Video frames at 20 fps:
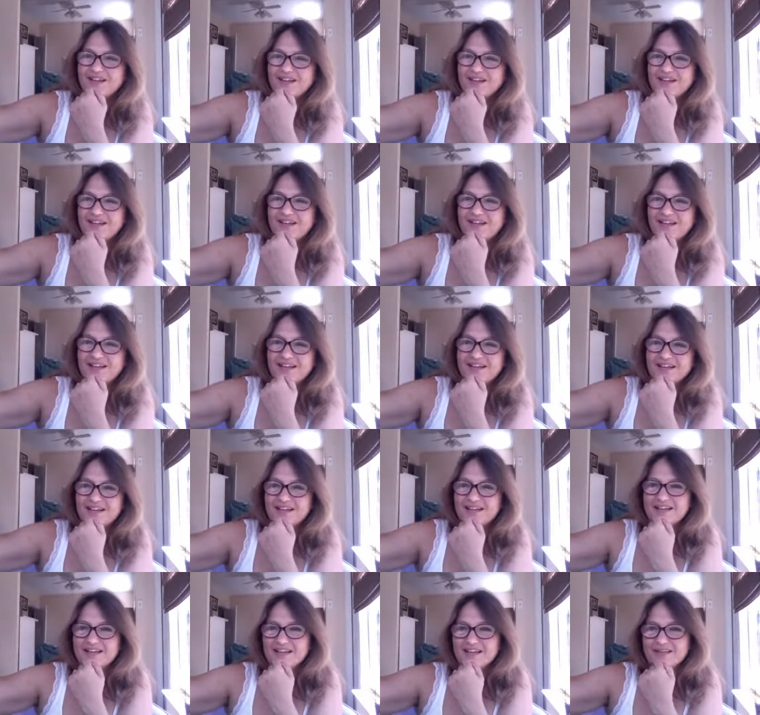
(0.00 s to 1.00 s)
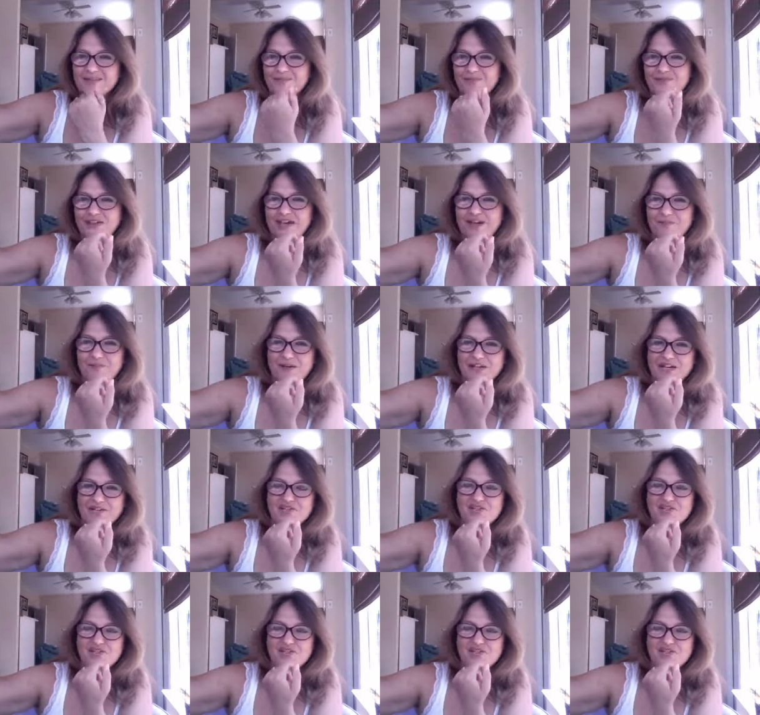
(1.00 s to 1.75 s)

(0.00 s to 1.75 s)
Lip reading: that have been in